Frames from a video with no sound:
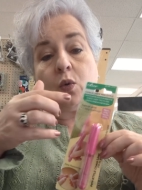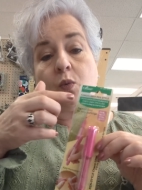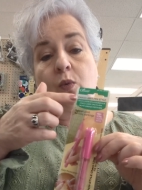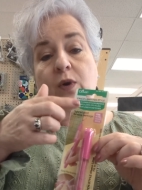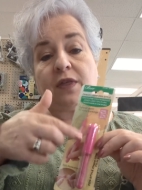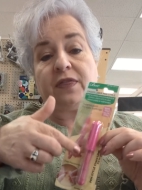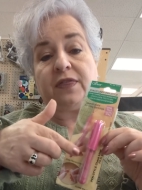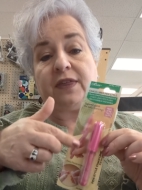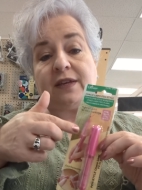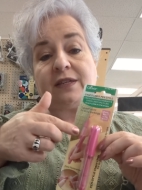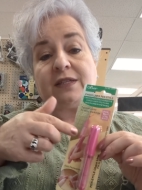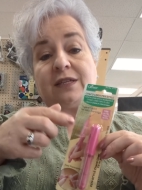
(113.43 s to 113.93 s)

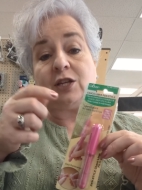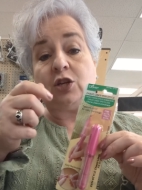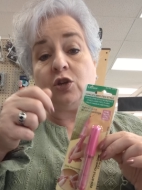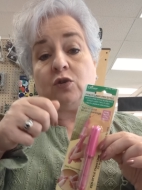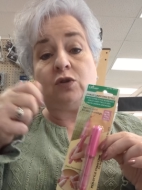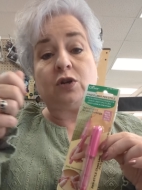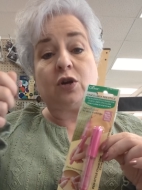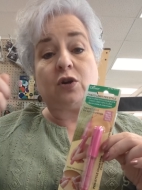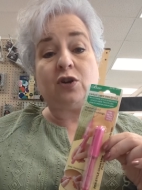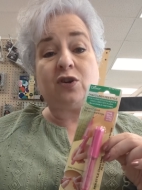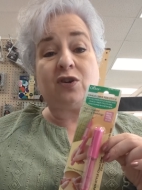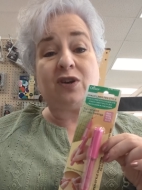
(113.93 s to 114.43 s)
with this and you
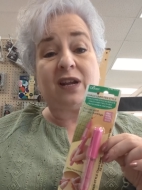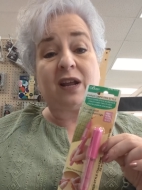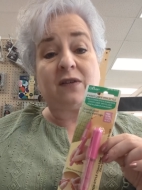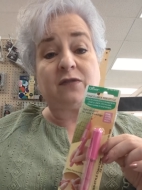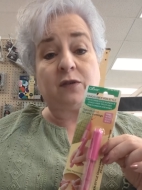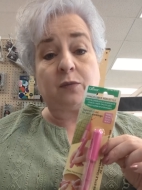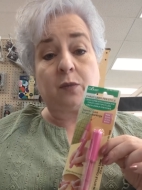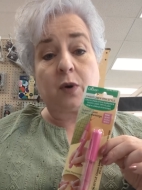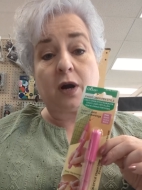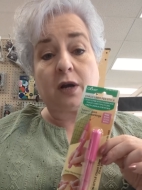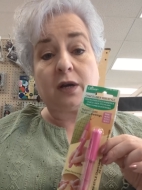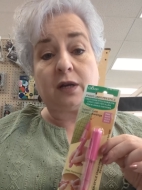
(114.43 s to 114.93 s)
know you're going to have
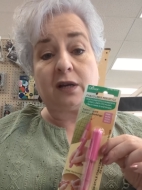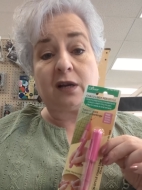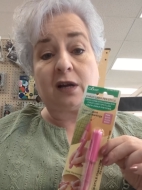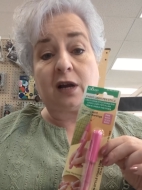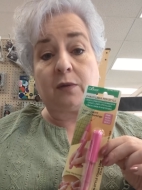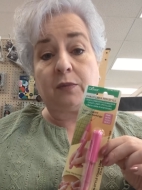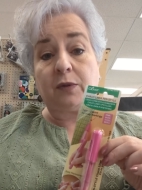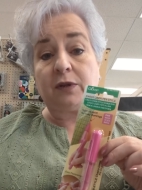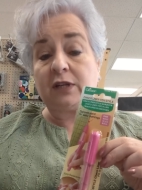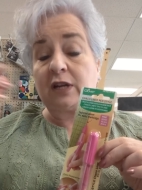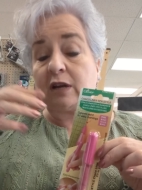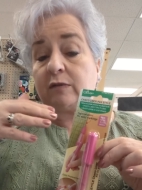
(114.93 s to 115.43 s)
to mark it a
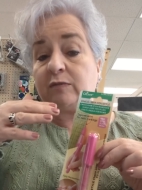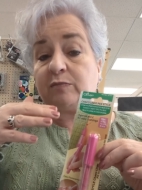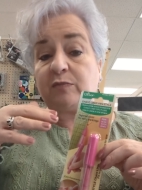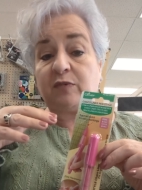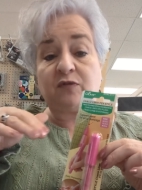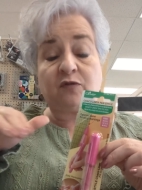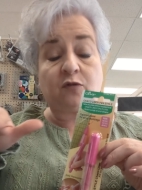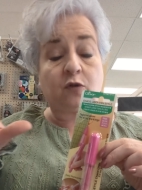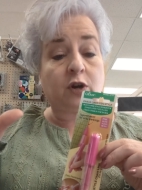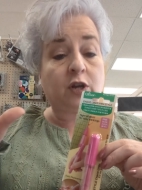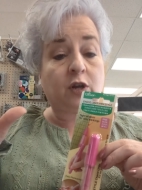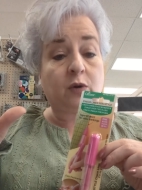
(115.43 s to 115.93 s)
couple of times
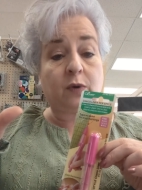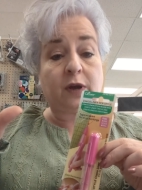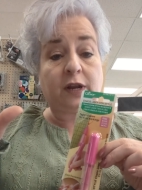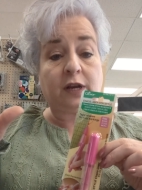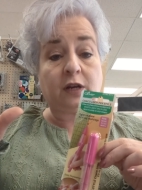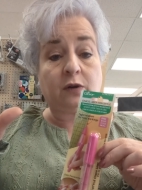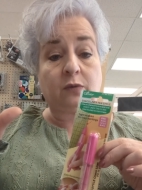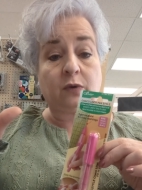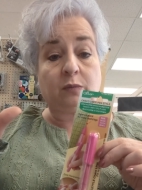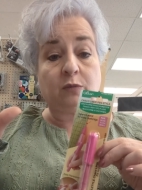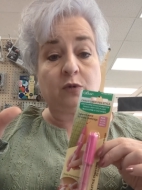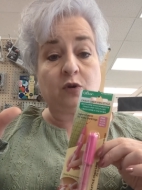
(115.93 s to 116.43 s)
before you're ready
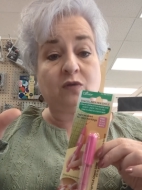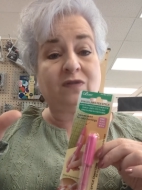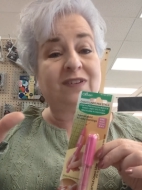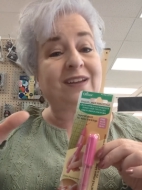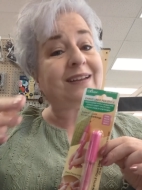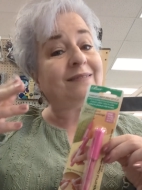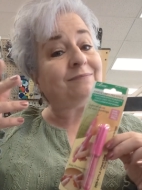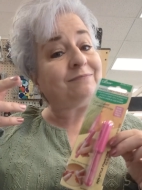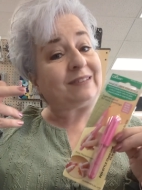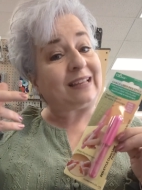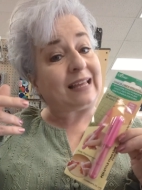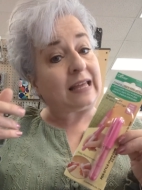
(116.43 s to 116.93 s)
to remove
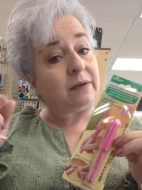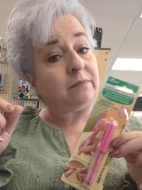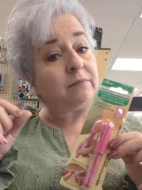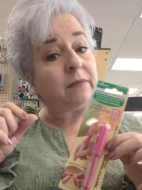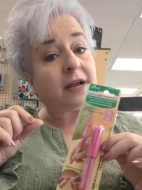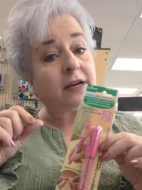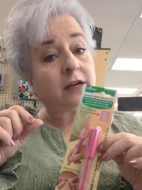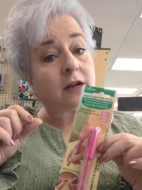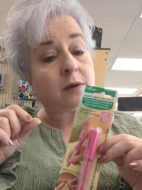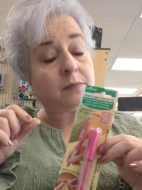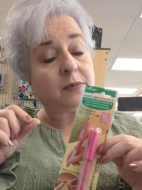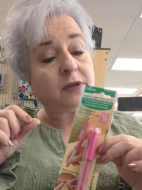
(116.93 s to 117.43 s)
it,
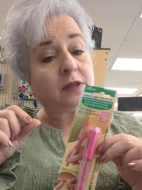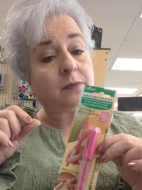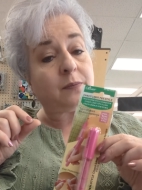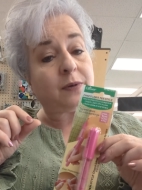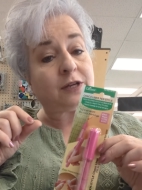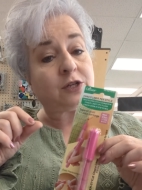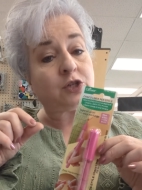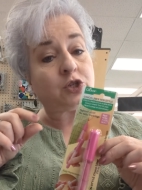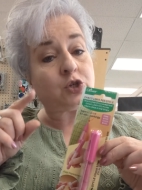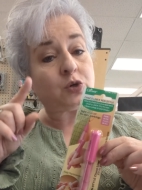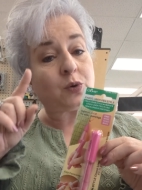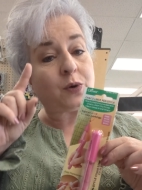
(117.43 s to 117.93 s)
might not be the
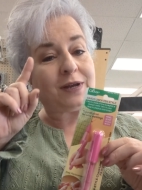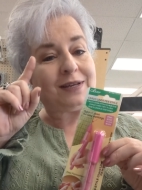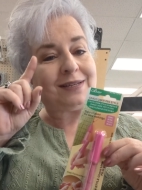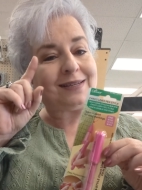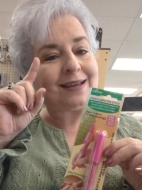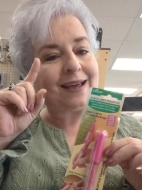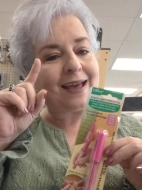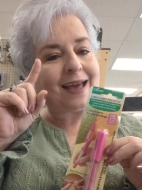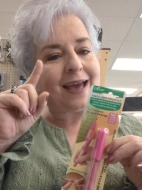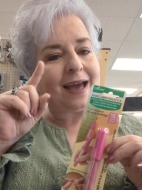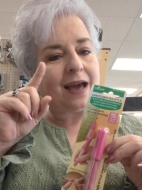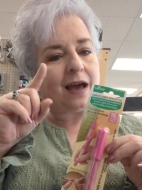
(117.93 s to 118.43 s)
best choice.
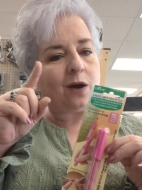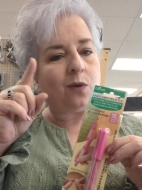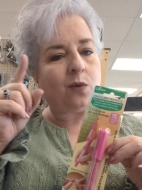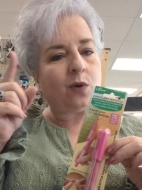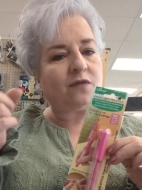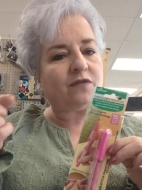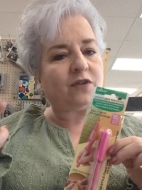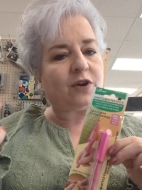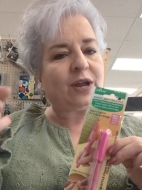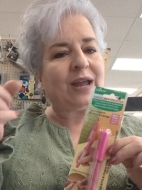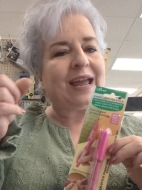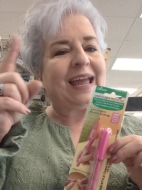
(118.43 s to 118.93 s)

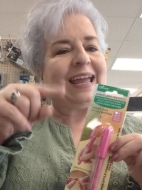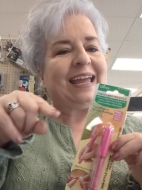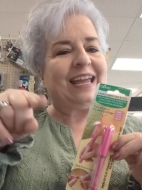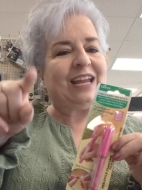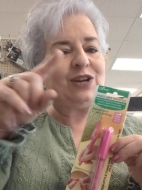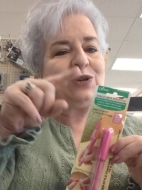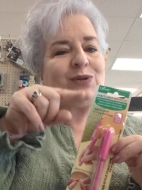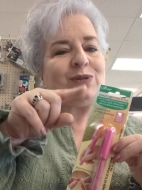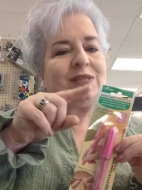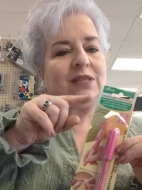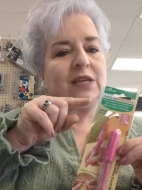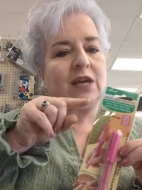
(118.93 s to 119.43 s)
However,
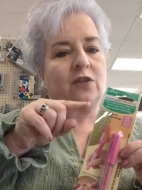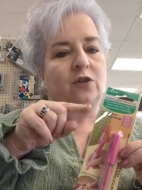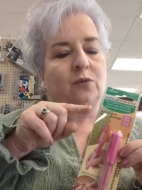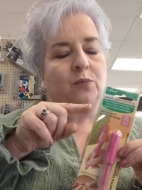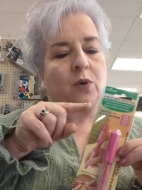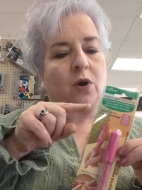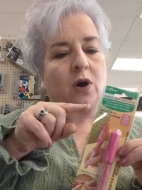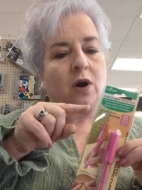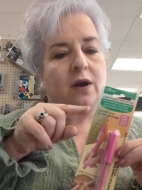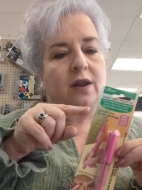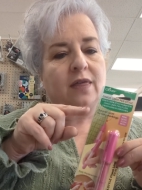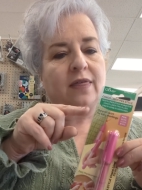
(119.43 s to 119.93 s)
here's the other
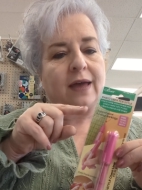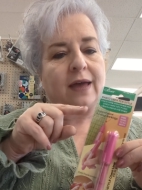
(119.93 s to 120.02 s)
part of